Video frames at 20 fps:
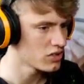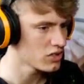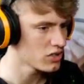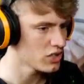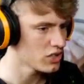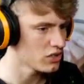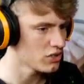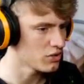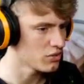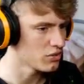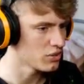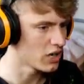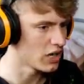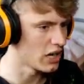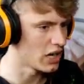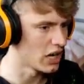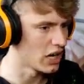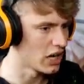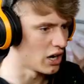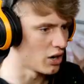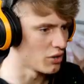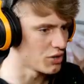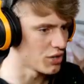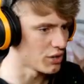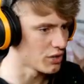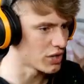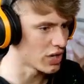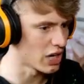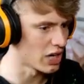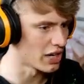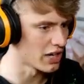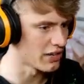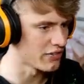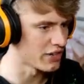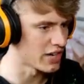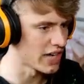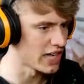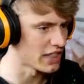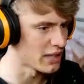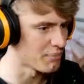You. Oh, you can't
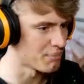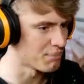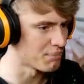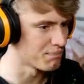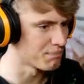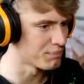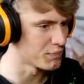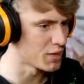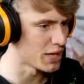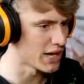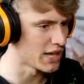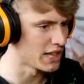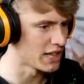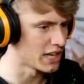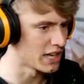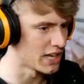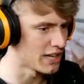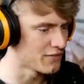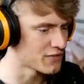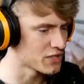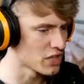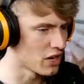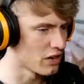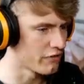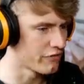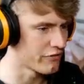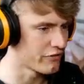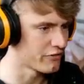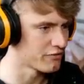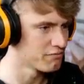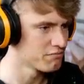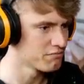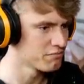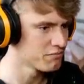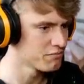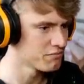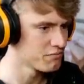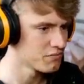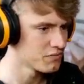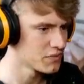even hit the leaves off.
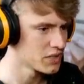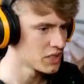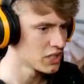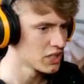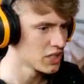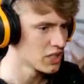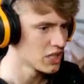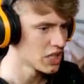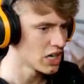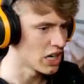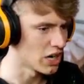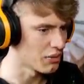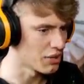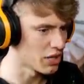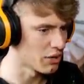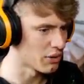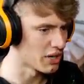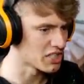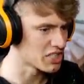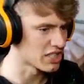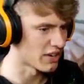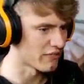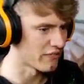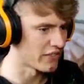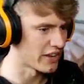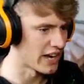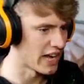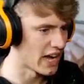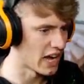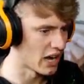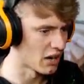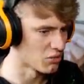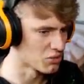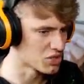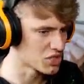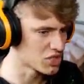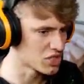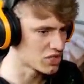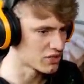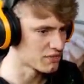Oh, you are something
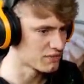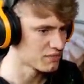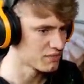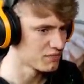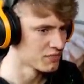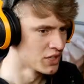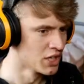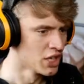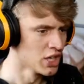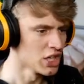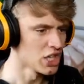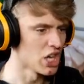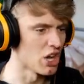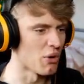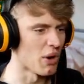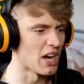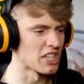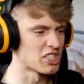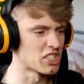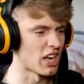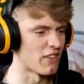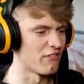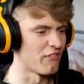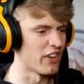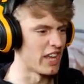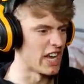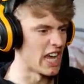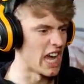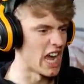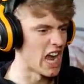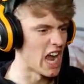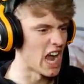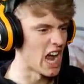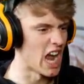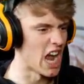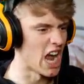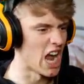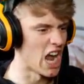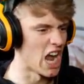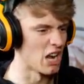else. You are something
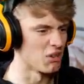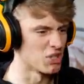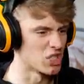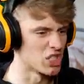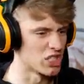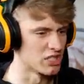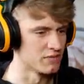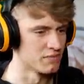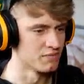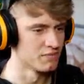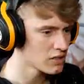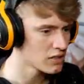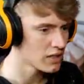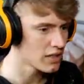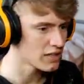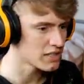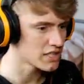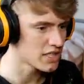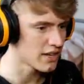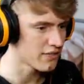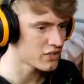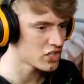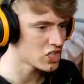else. There's another